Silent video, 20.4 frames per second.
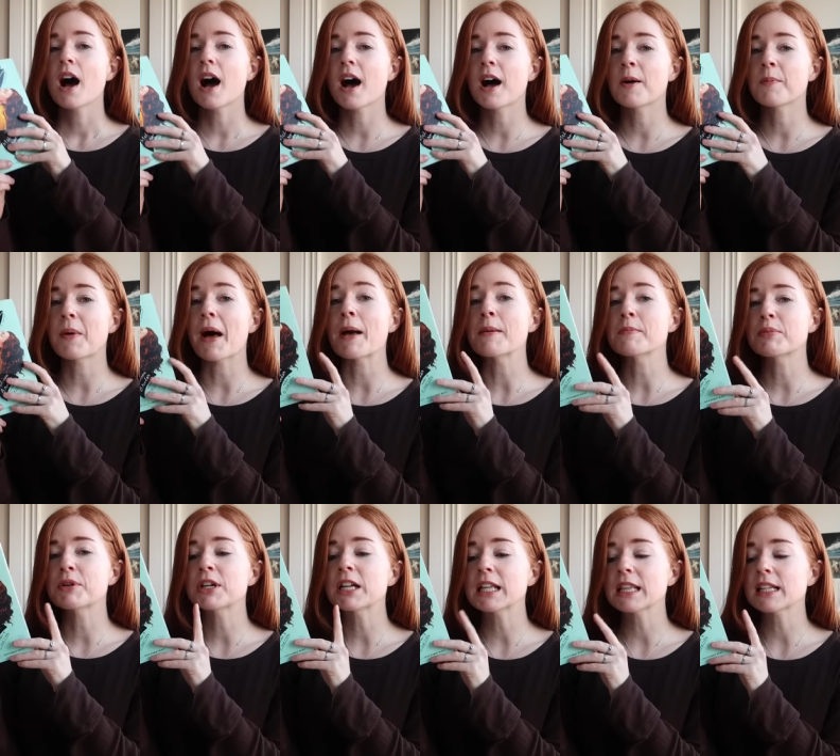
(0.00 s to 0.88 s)

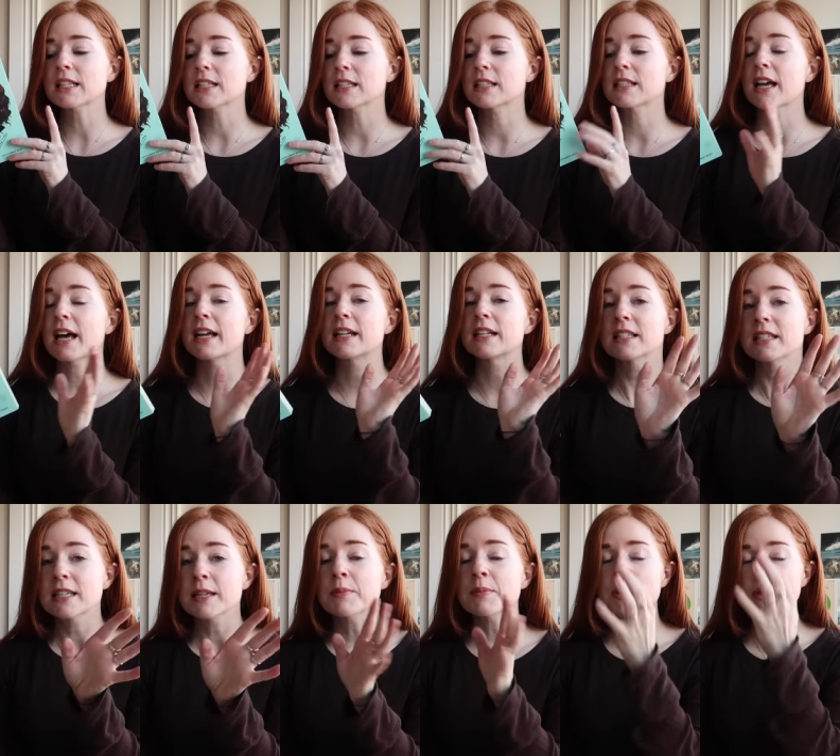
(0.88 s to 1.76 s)
I'm putting this aside
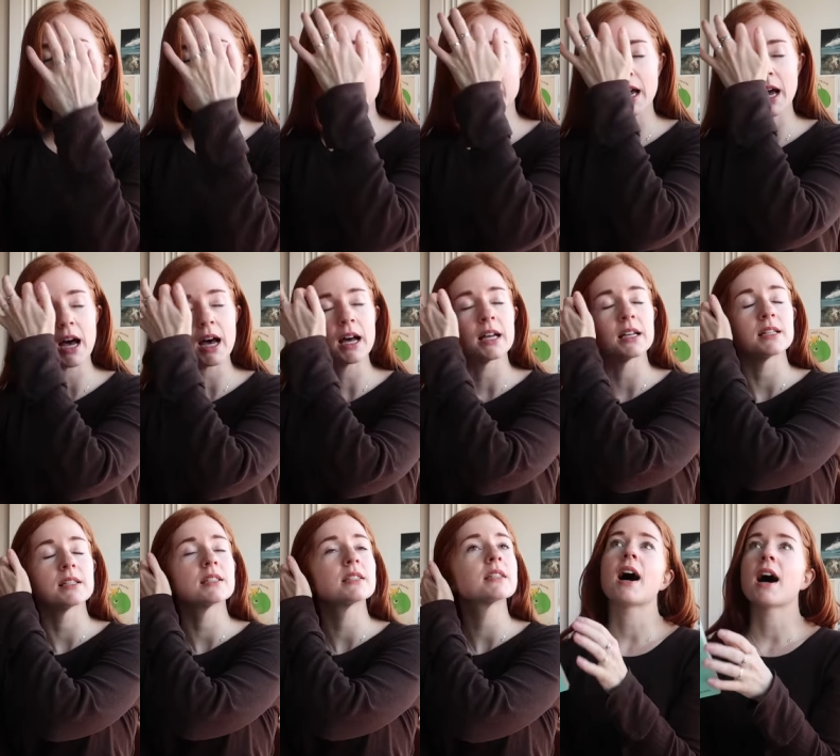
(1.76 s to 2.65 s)
simply
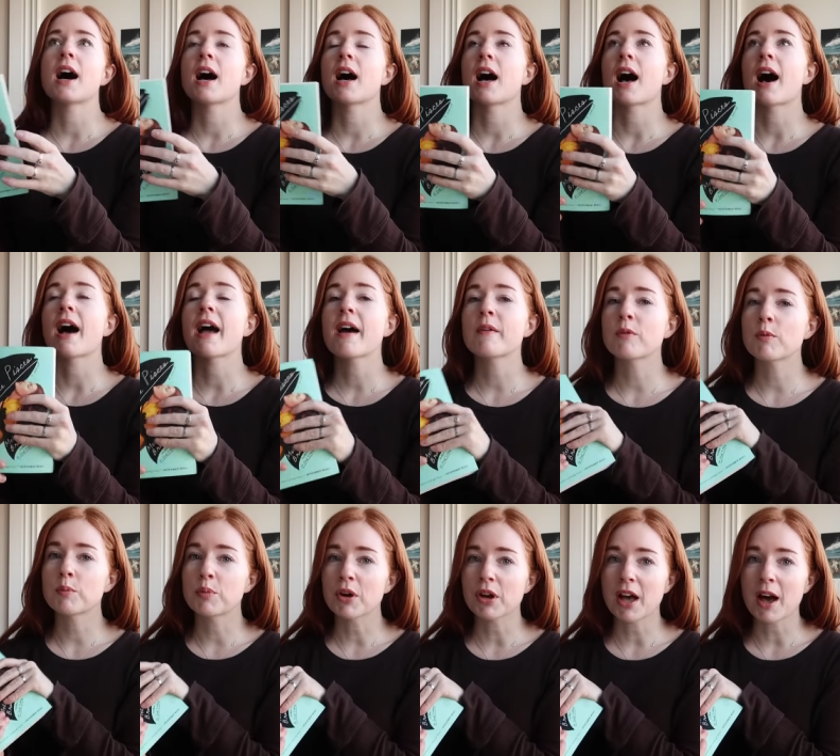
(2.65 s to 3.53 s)
because I have
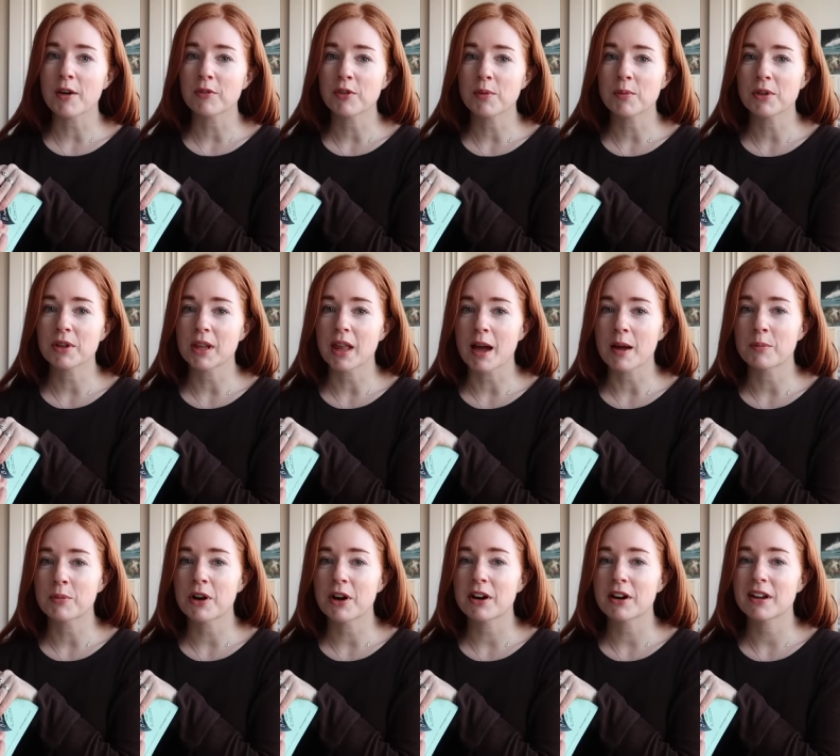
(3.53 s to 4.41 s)
a book out from the
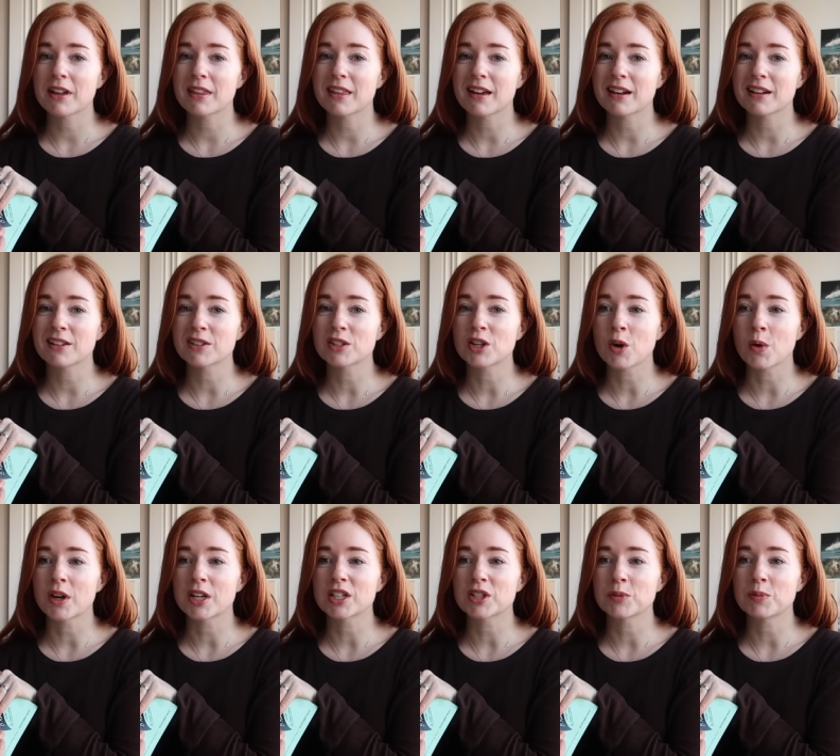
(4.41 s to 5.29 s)
library that is
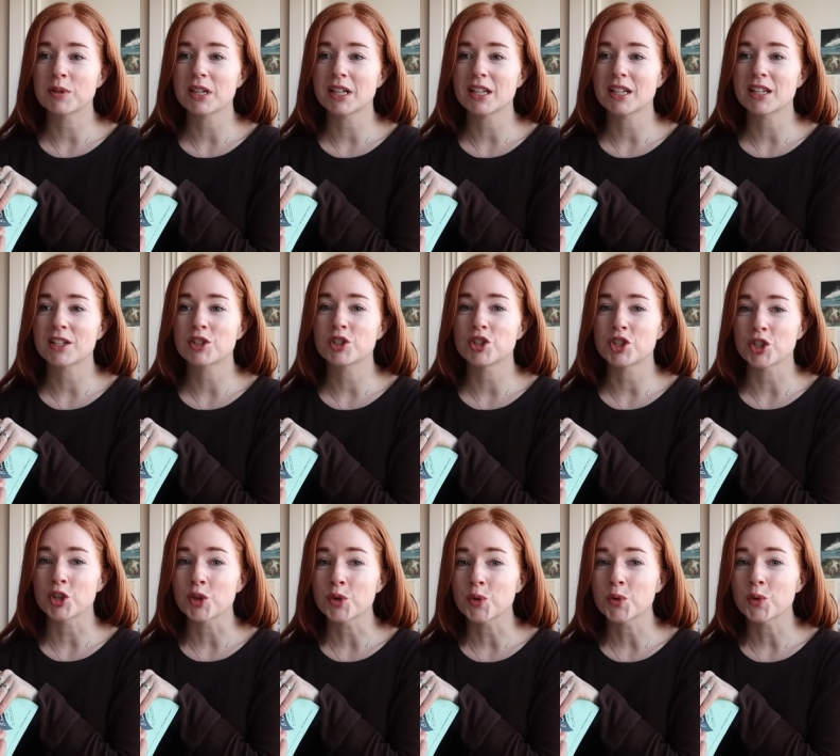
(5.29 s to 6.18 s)
going to be
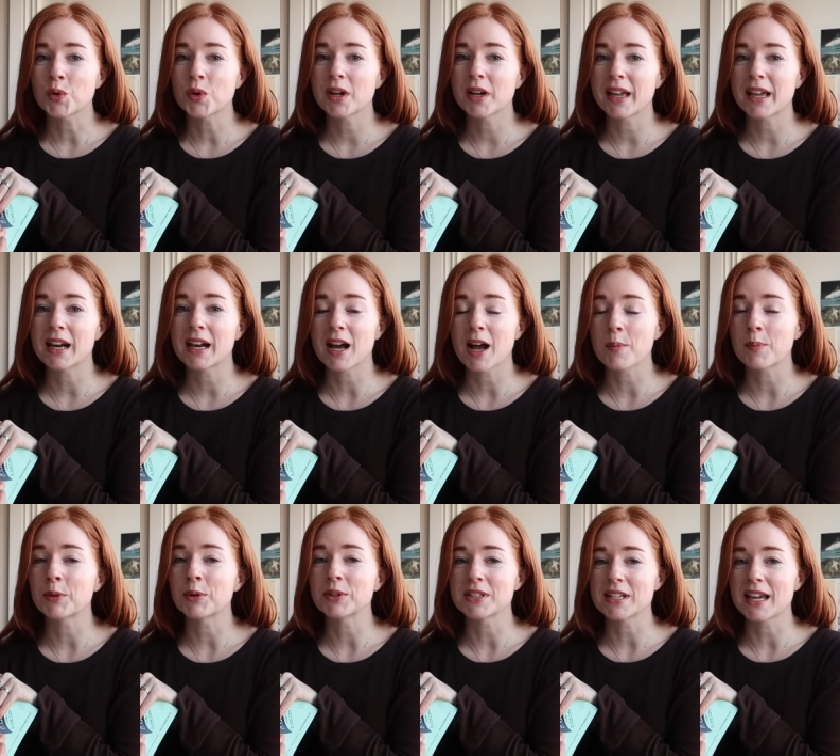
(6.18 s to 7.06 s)
due in a
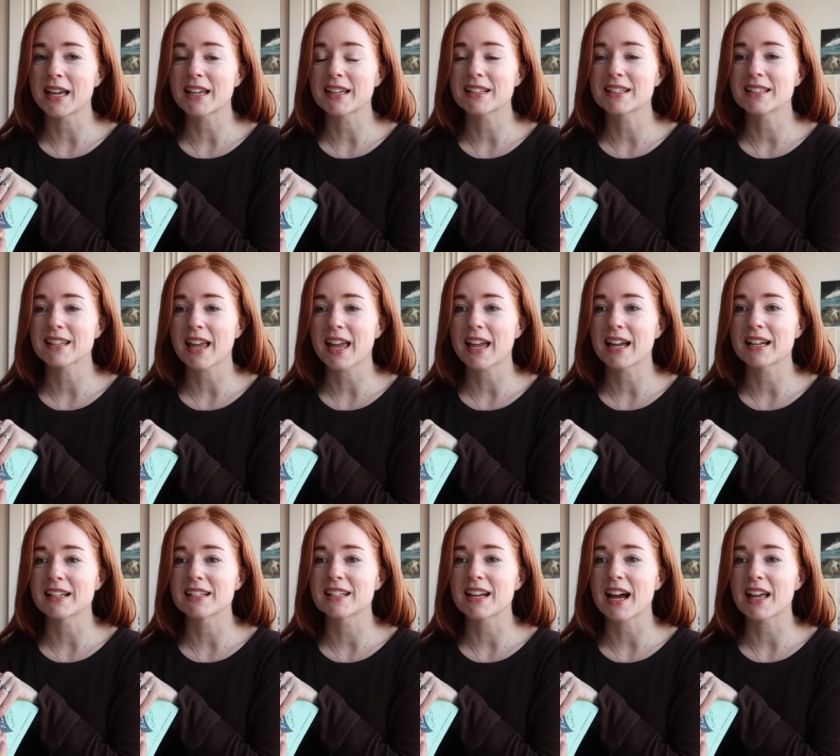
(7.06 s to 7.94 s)
couple days,
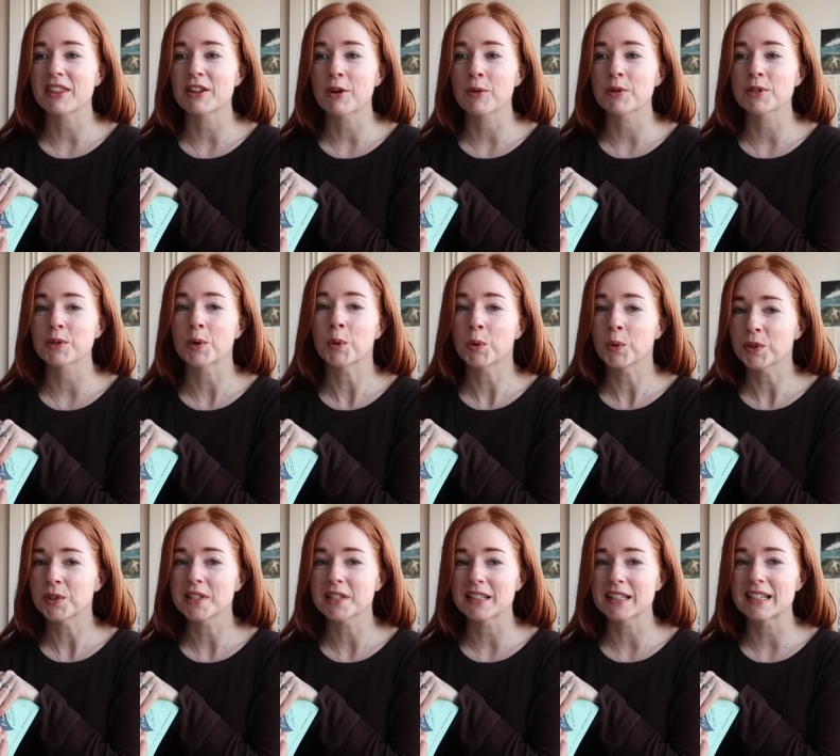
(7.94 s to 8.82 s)
and there was a
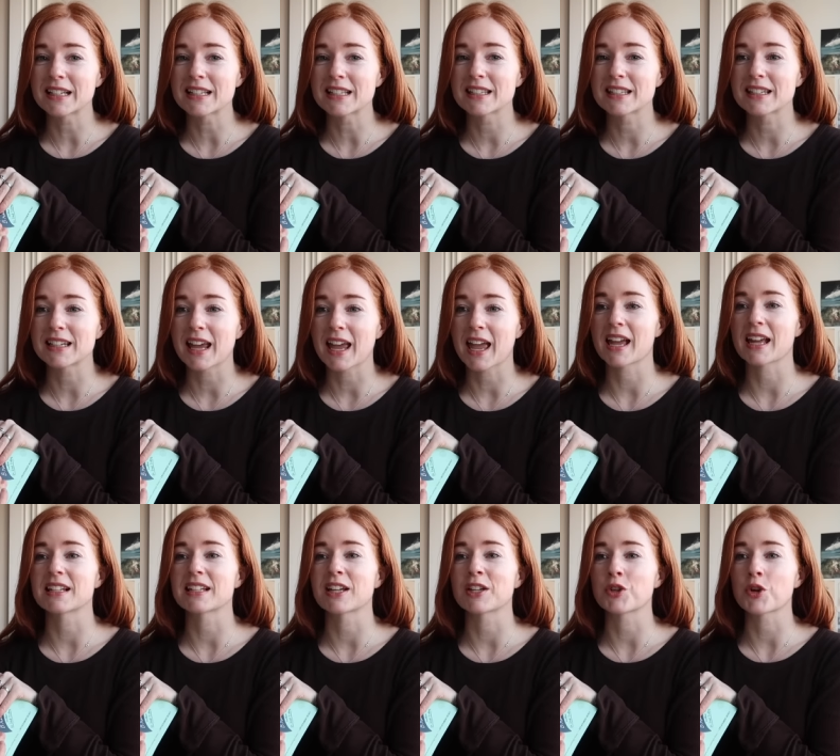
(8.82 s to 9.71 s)
holds list
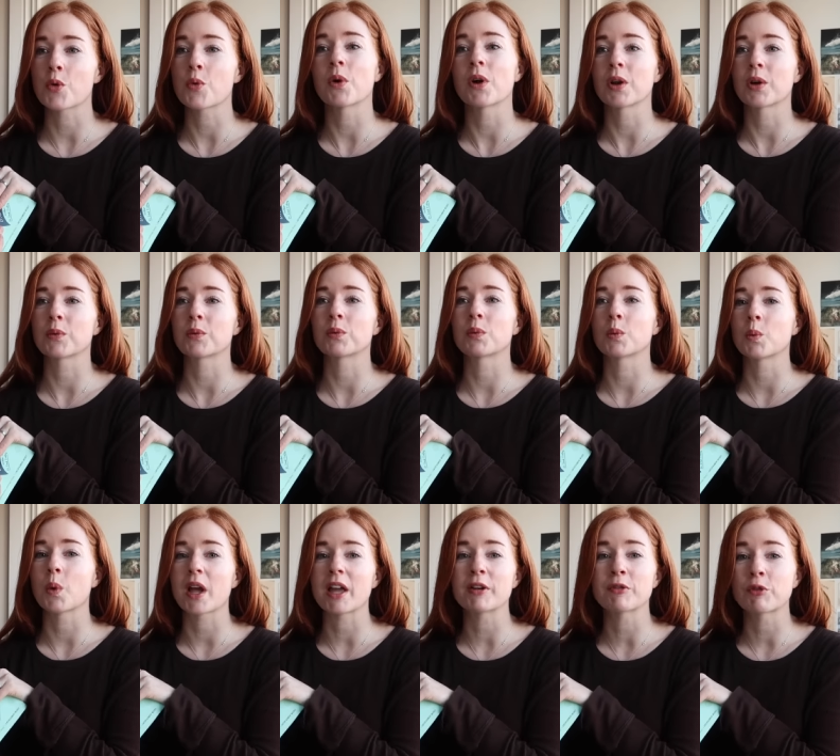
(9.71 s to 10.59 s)
and I don't want to
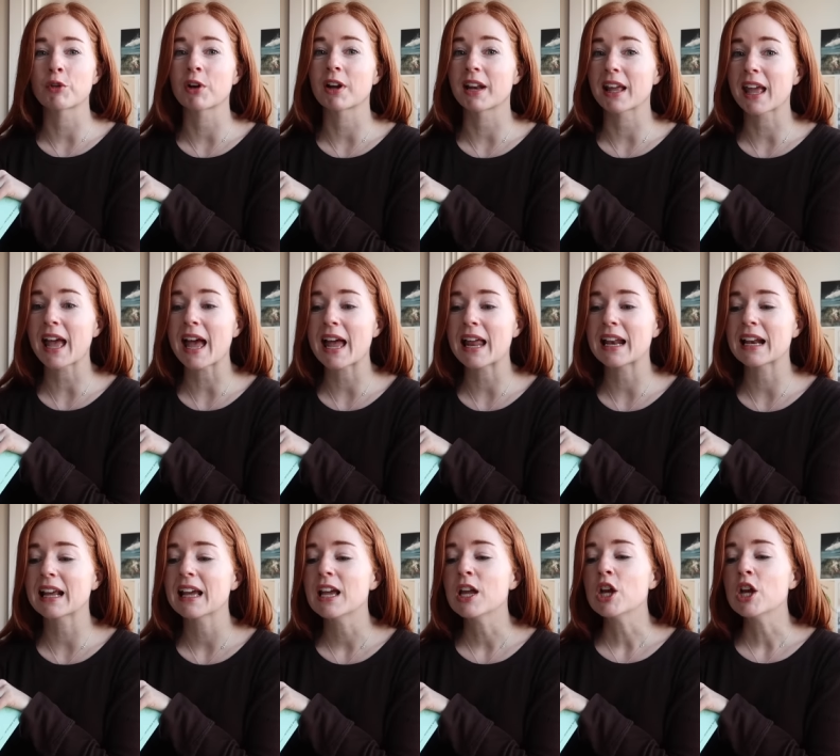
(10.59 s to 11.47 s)
wait for it again.